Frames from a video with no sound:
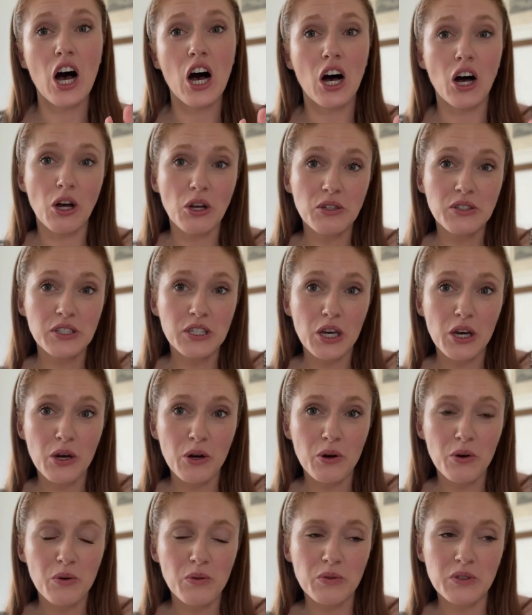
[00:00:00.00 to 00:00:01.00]

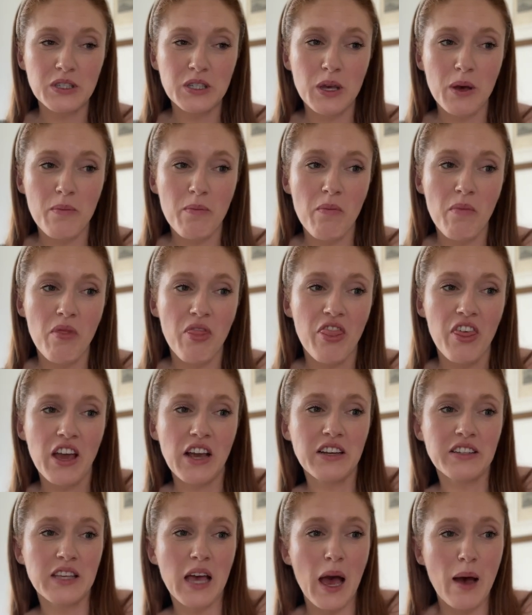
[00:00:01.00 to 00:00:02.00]
Also, some
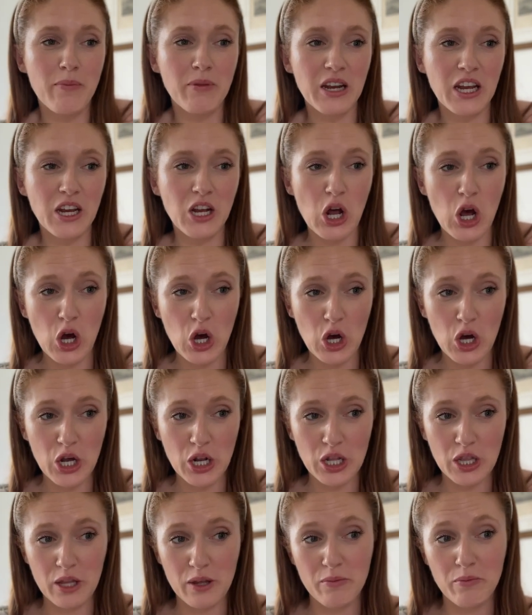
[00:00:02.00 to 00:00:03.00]
things happening
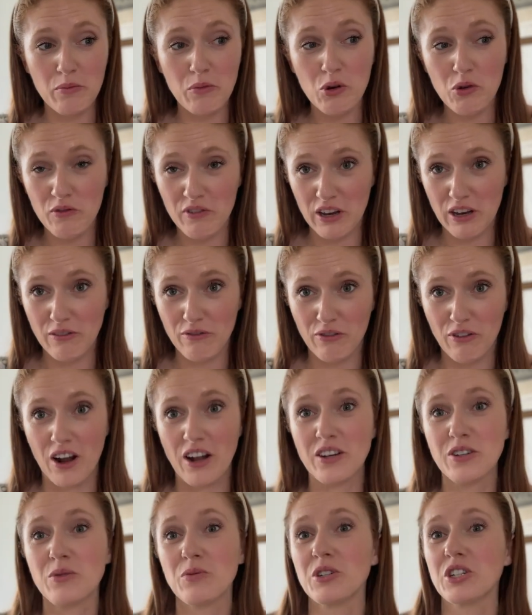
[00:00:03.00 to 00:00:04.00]
on the moving
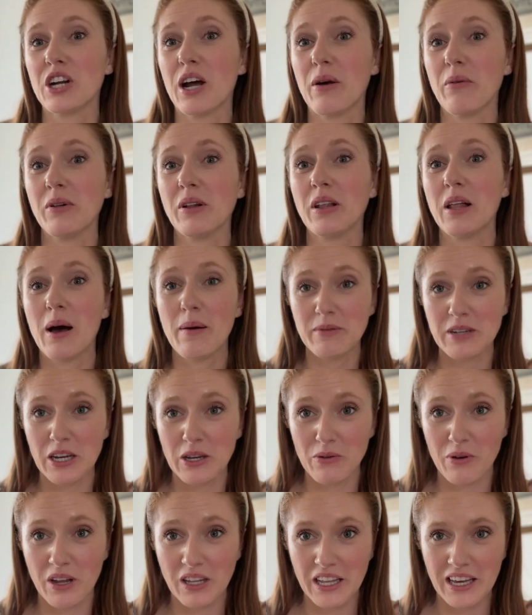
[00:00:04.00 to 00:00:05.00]
front, which I will update
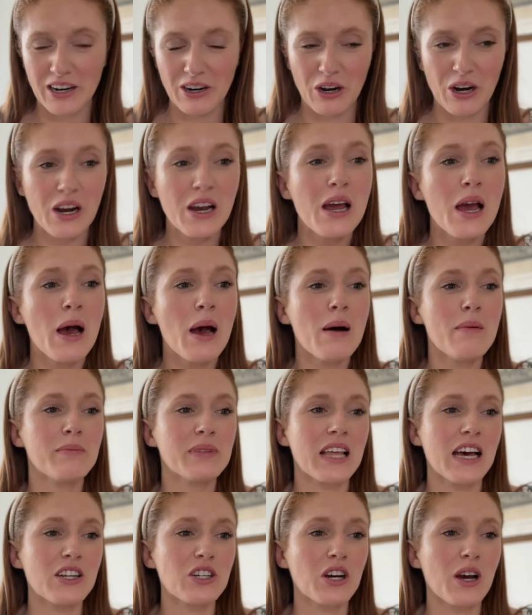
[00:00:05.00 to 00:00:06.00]
you on later, but
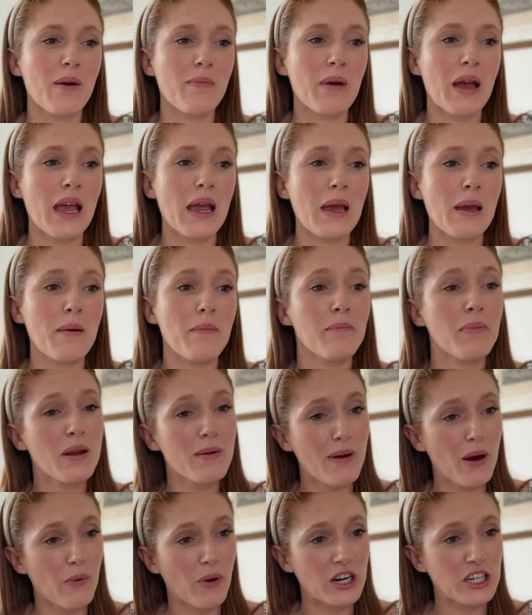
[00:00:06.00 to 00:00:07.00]
that took up a bit of
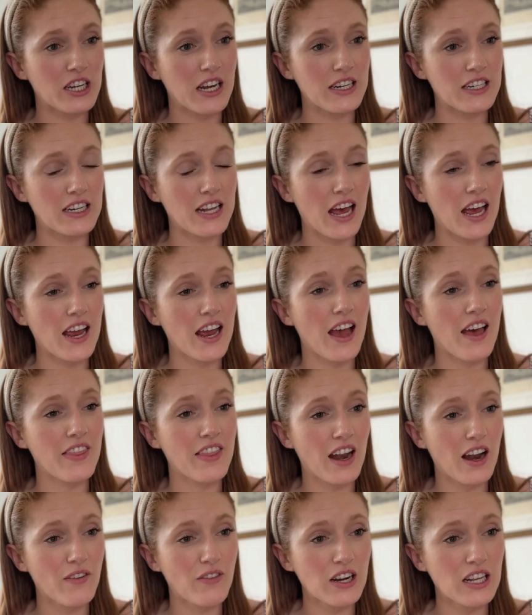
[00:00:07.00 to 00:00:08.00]
my workday today, and
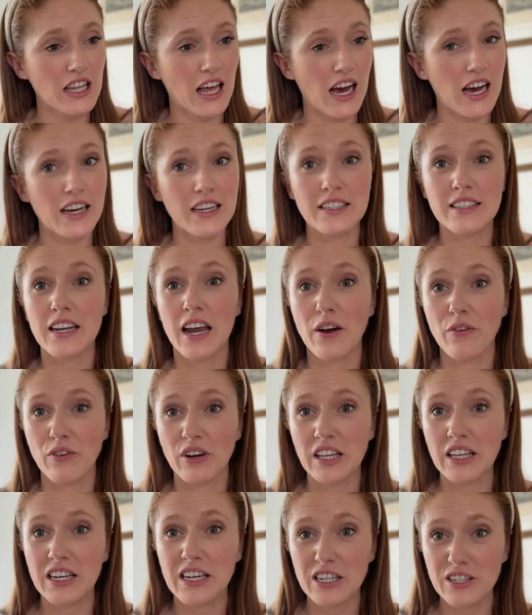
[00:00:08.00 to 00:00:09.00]
then I realized I
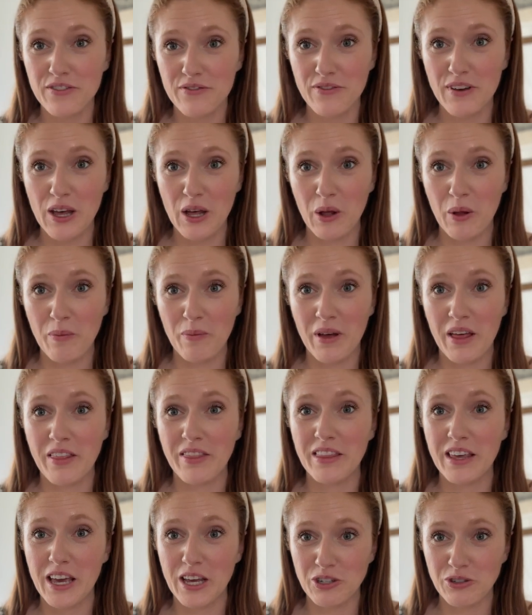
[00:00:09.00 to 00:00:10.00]
really need to film
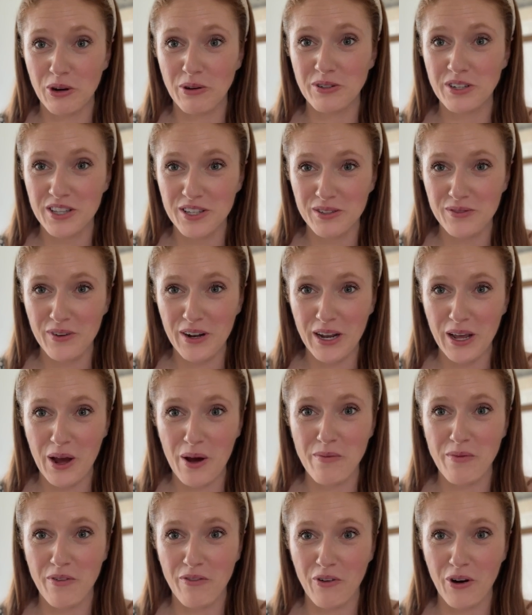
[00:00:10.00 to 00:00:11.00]
the intro to this video
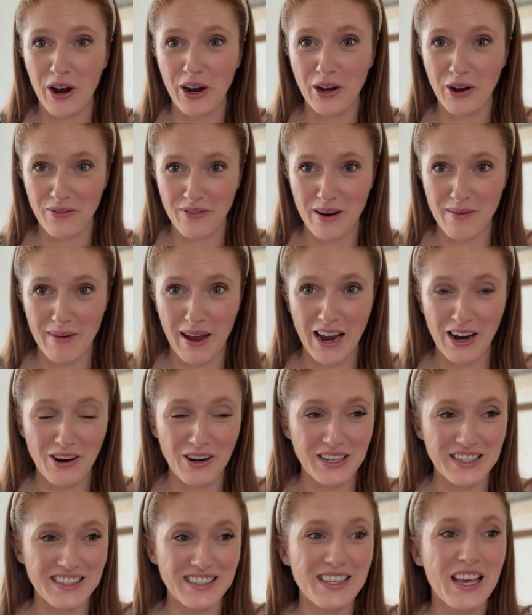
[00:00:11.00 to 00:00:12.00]
before I go run my
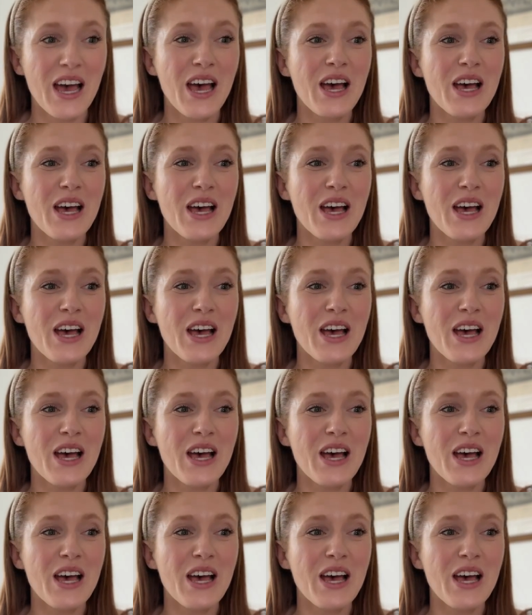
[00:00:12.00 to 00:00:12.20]
errands.